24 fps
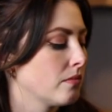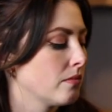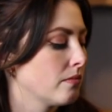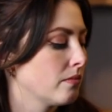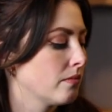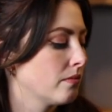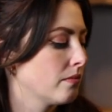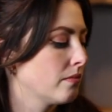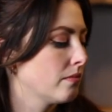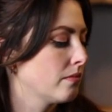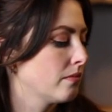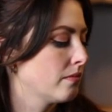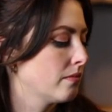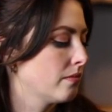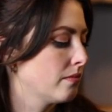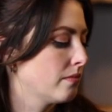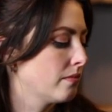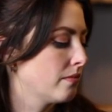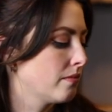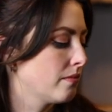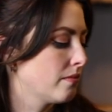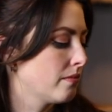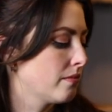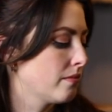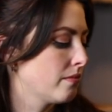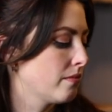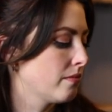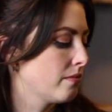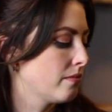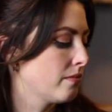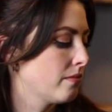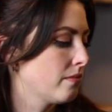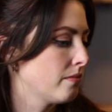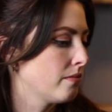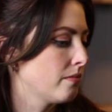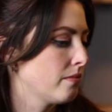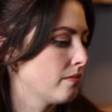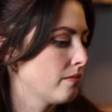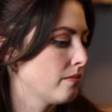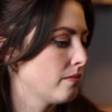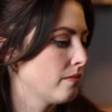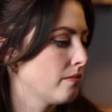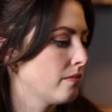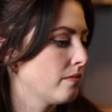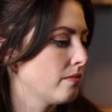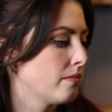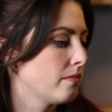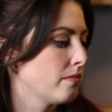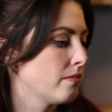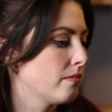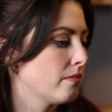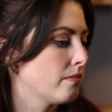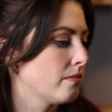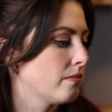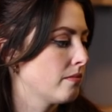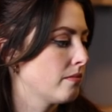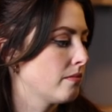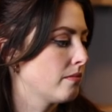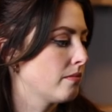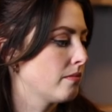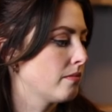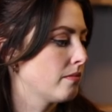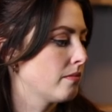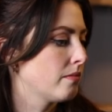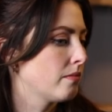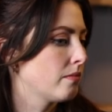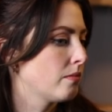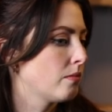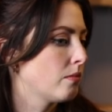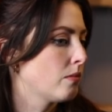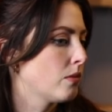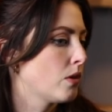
No words are spoken by the person on screen.